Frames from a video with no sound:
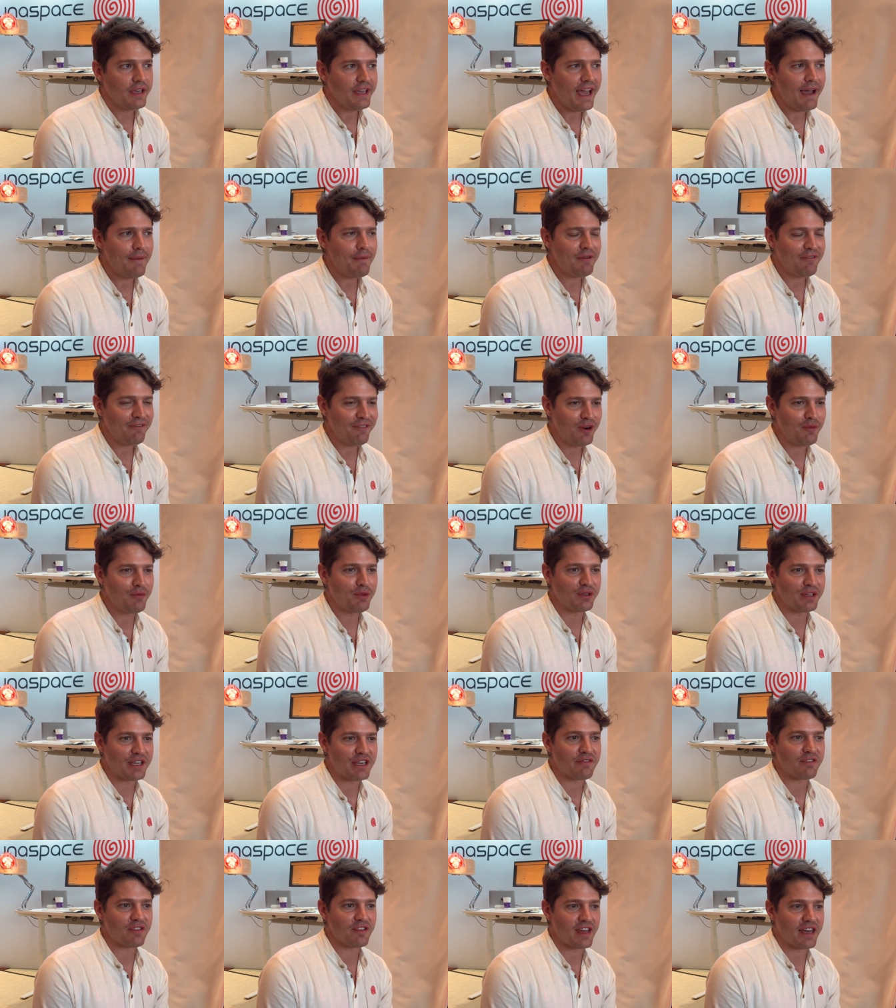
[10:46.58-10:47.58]
Yeah, I'm a firm
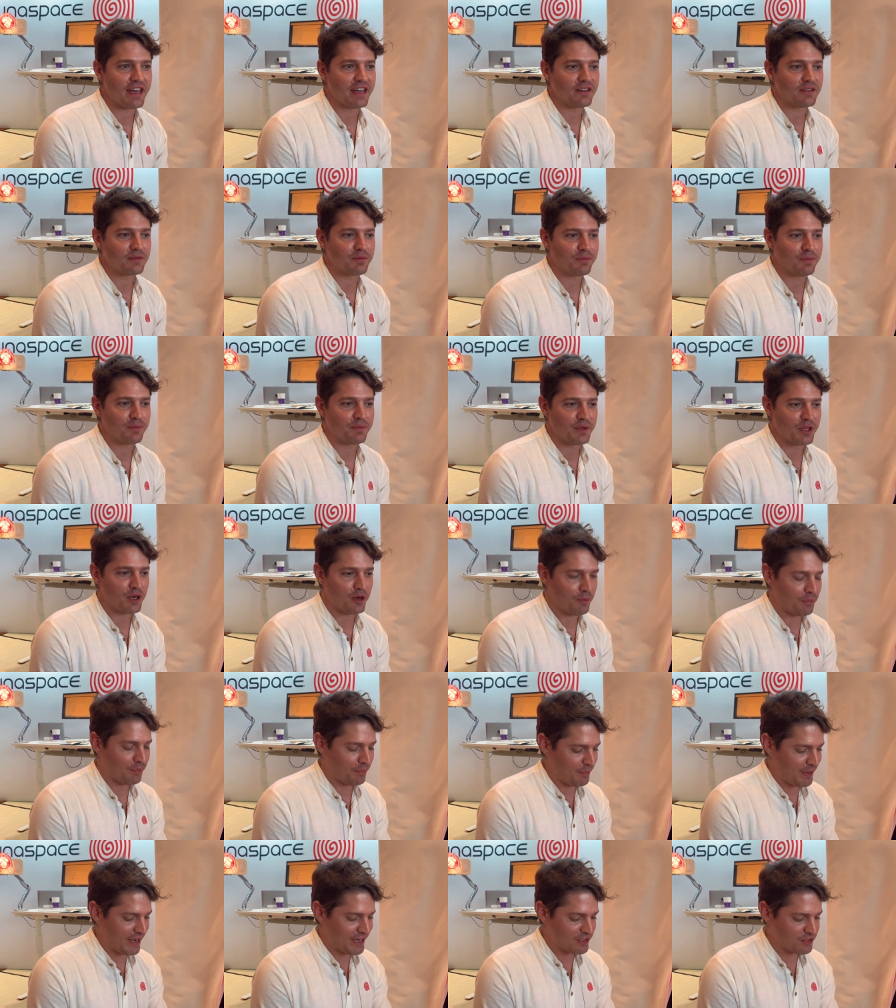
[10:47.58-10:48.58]
believer that,
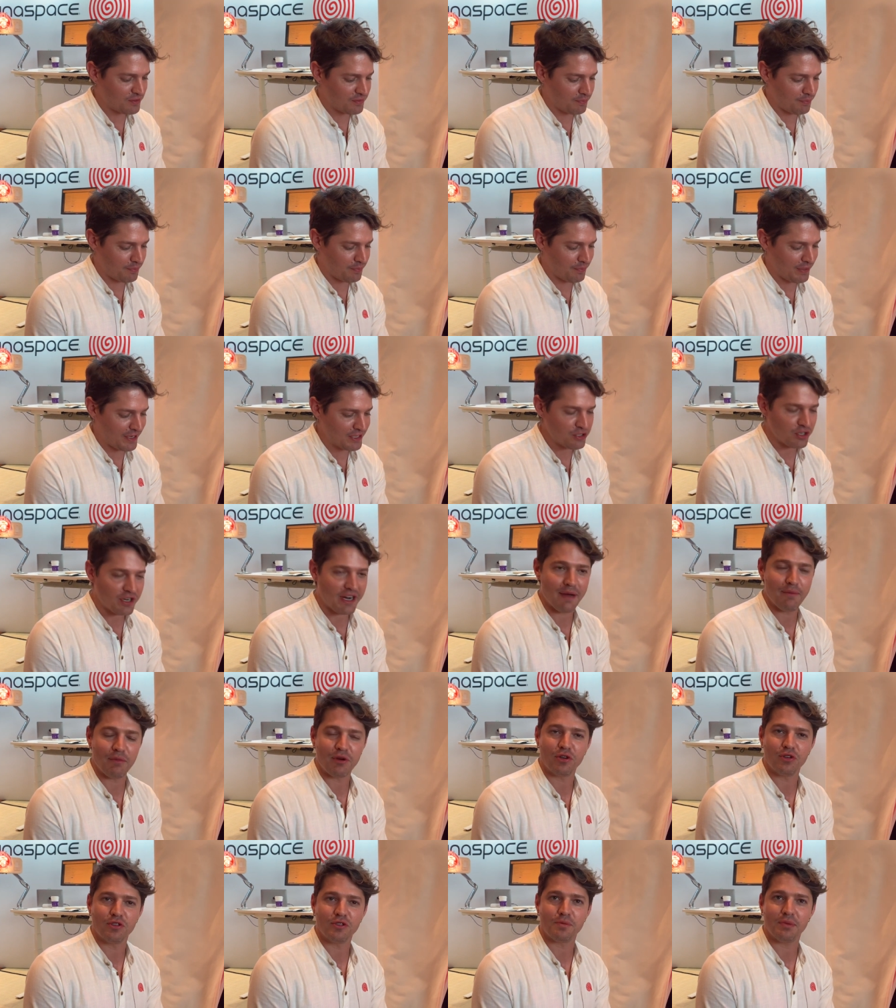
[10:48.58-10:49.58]

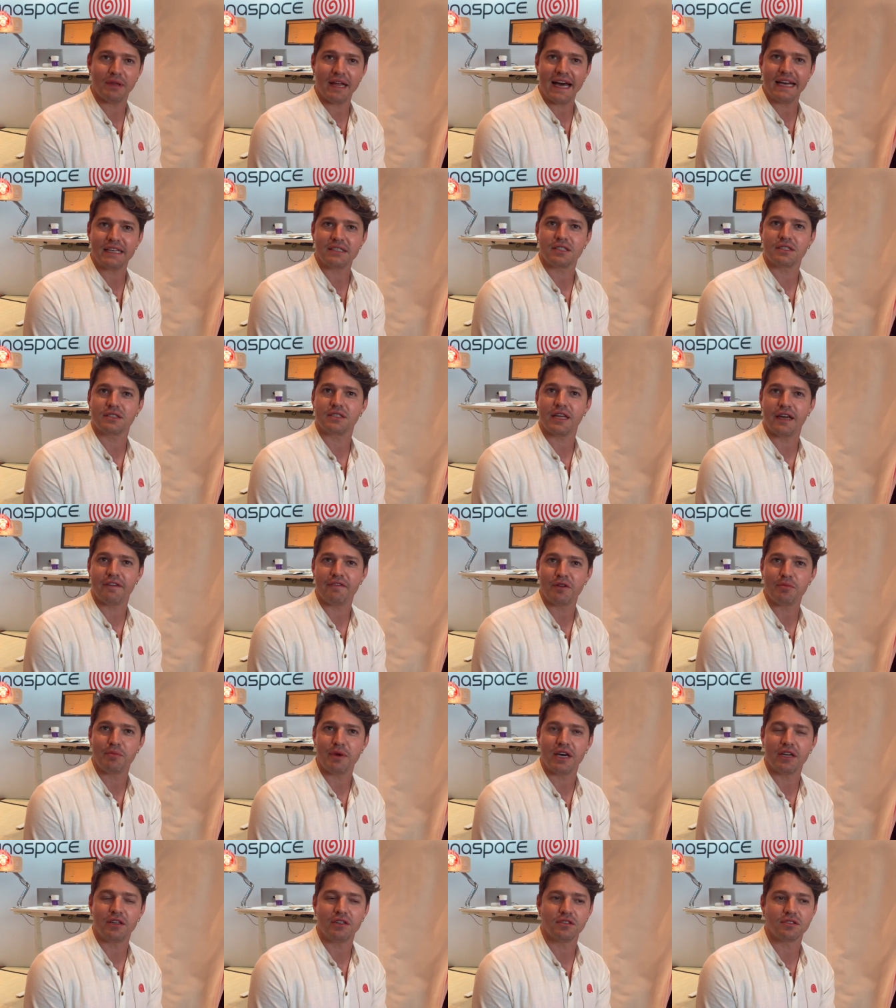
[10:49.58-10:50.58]
petrochemicals, plastics, and heavy
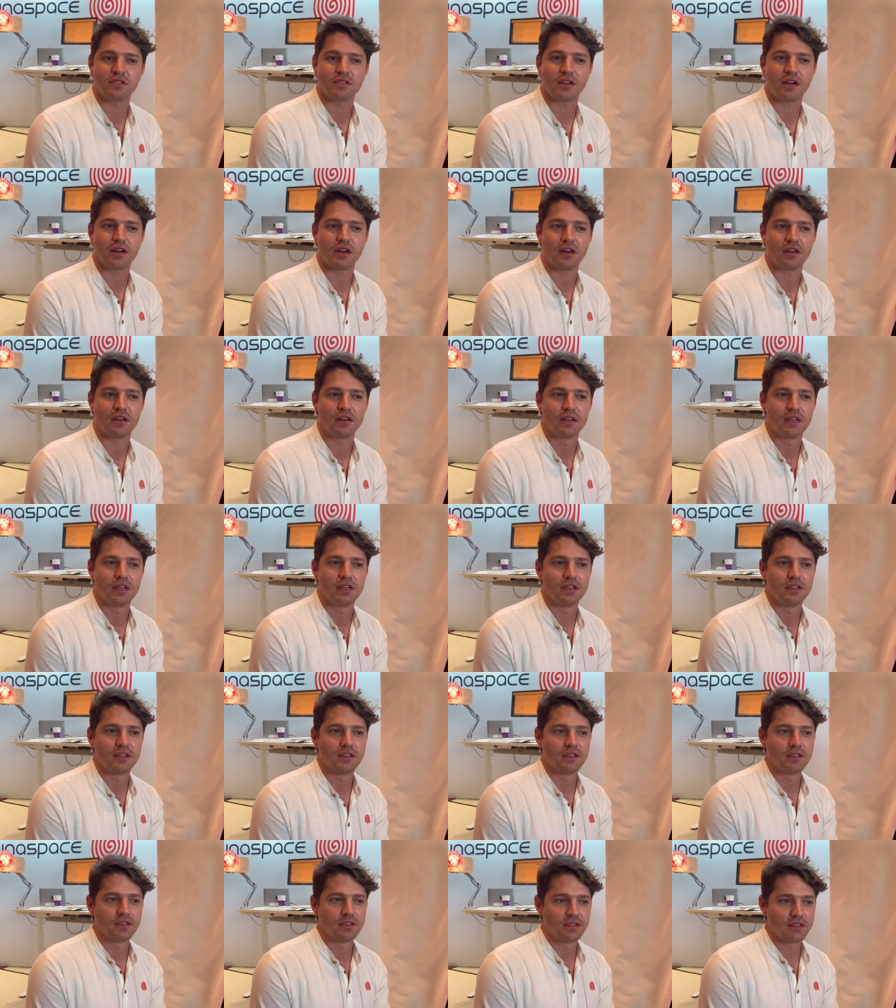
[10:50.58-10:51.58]
metals are
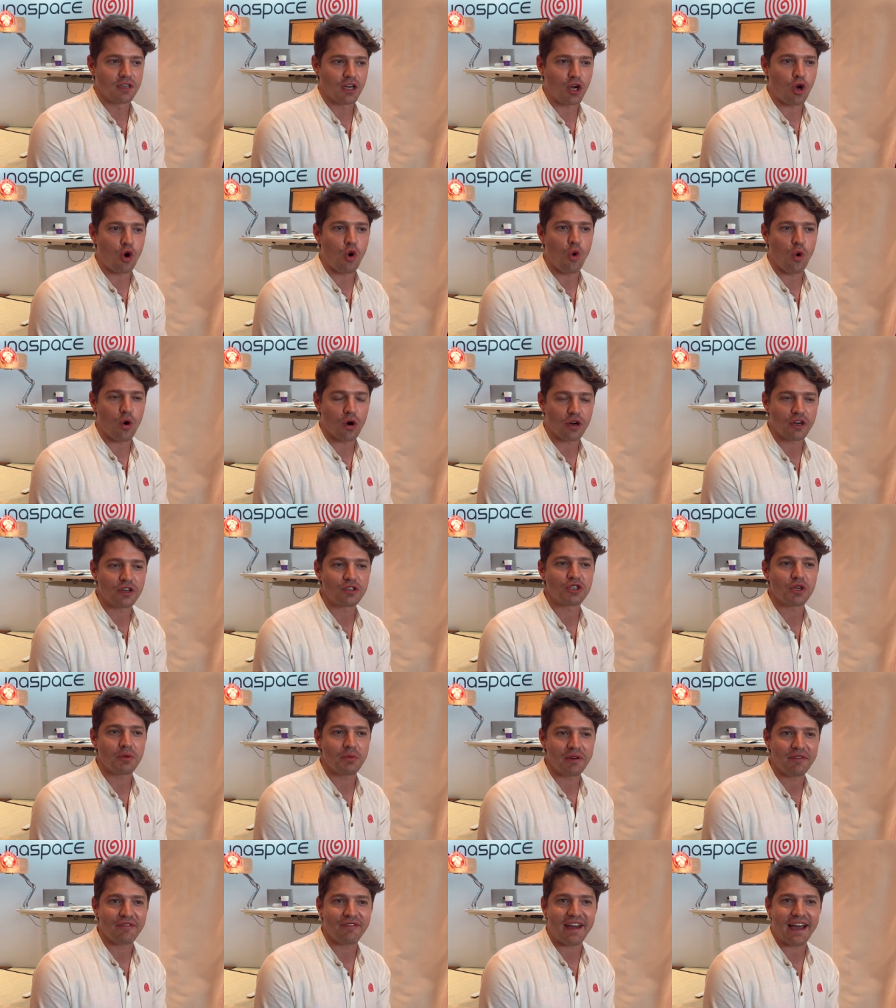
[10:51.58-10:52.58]
a core
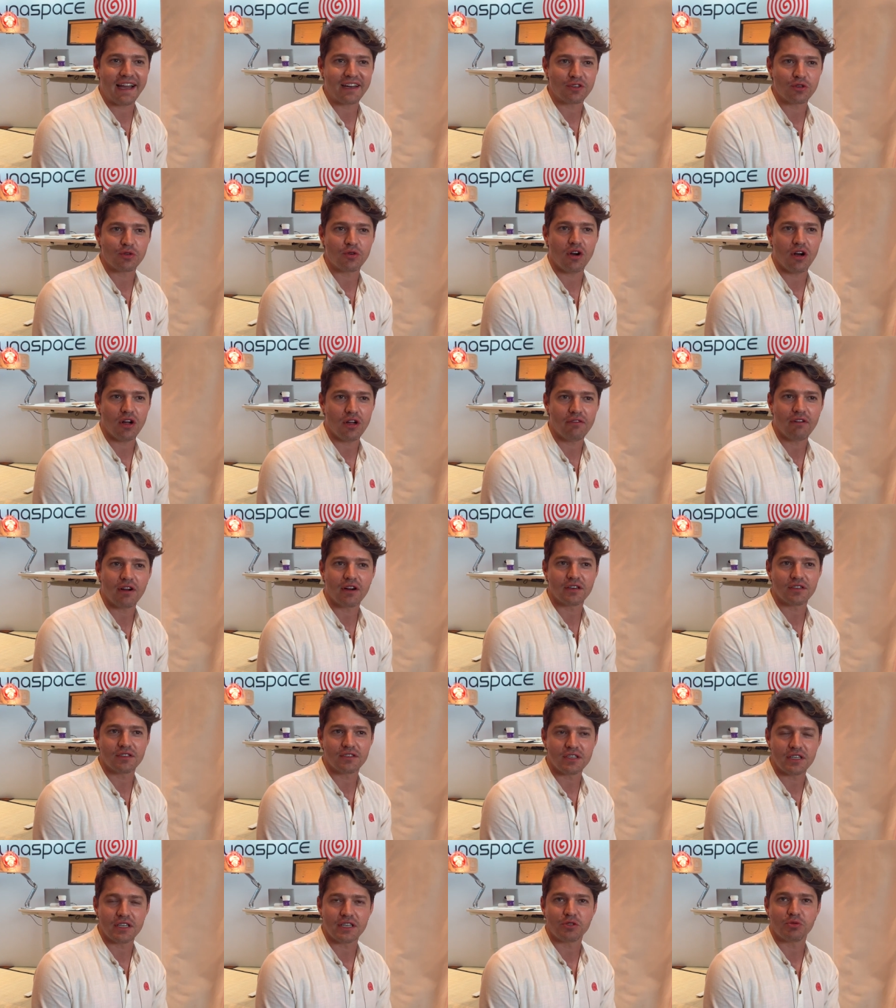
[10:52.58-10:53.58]
contributing factor to all of our
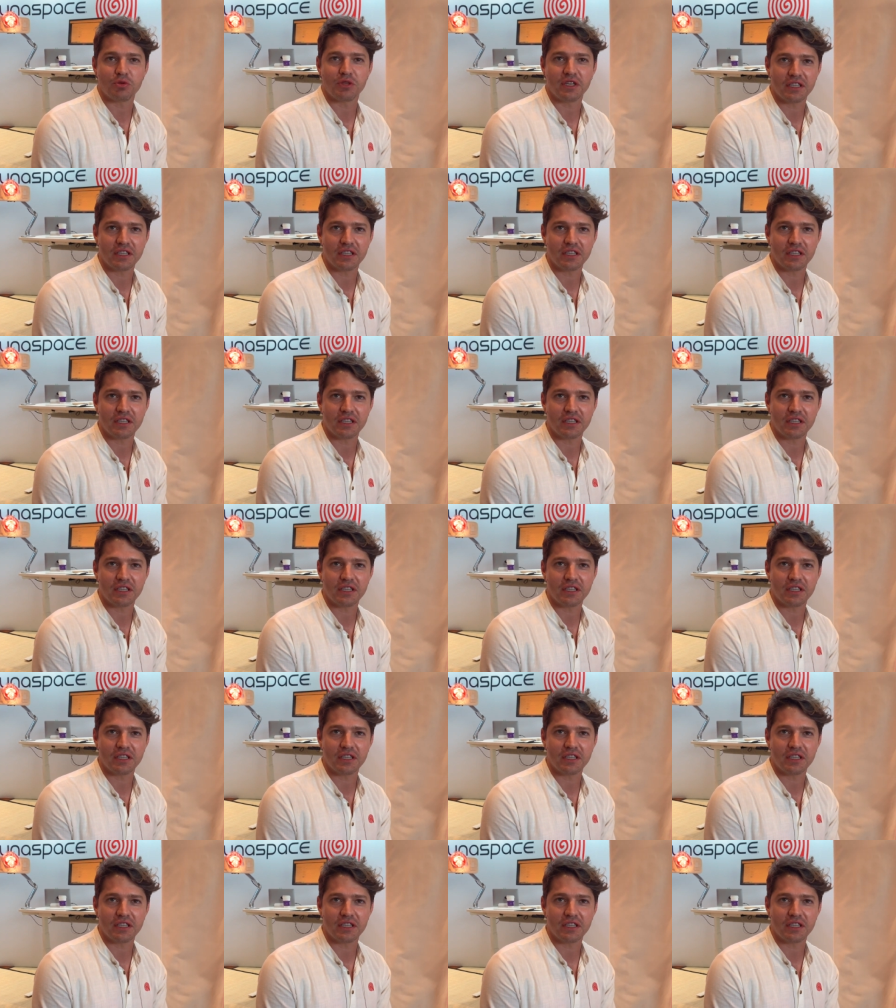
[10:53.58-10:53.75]
disease.